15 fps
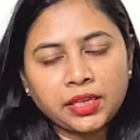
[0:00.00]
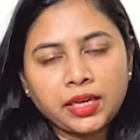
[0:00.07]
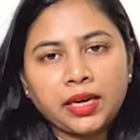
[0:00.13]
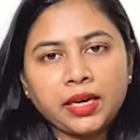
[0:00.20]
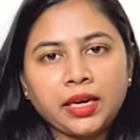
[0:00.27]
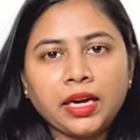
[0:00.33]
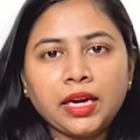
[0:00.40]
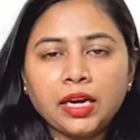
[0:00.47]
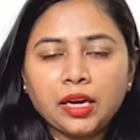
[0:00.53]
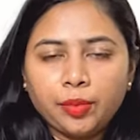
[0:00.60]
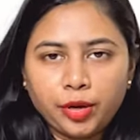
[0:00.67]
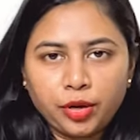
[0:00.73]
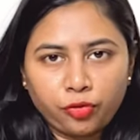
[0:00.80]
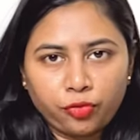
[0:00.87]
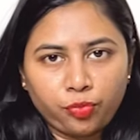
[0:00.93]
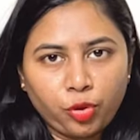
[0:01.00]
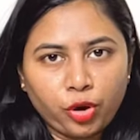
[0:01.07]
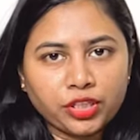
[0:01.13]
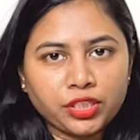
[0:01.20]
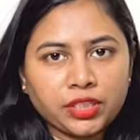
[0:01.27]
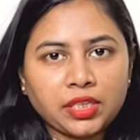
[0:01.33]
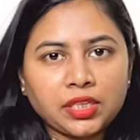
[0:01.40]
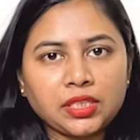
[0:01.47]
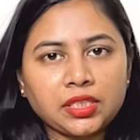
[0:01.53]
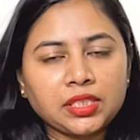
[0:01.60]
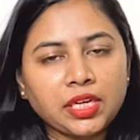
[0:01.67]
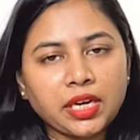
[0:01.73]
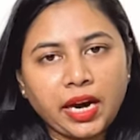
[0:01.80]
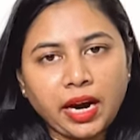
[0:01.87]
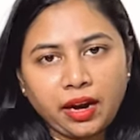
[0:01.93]
and a little bit of
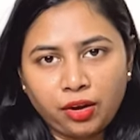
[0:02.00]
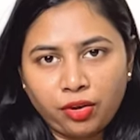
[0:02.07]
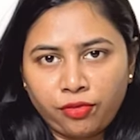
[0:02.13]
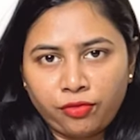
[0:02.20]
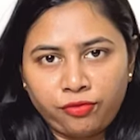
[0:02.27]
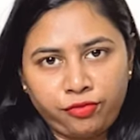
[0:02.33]
moisturization kind of